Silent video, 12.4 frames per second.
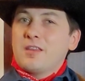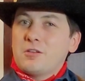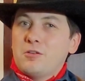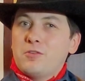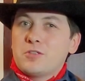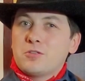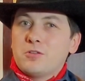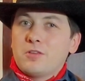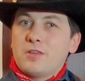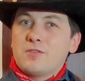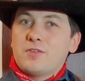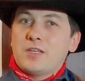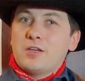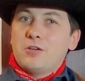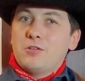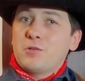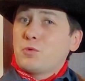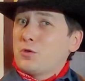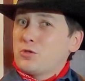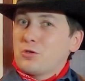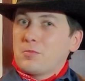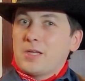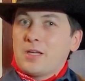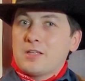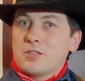that you've enjoyed this video and will join
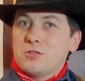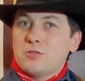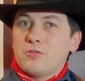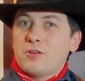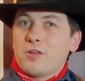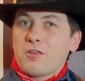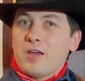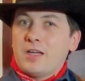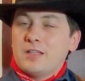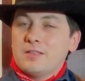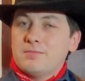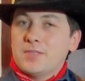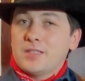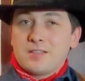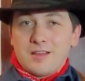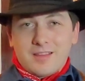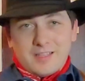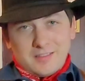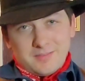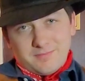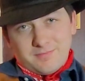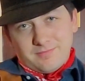me again soon for another hat. Until then,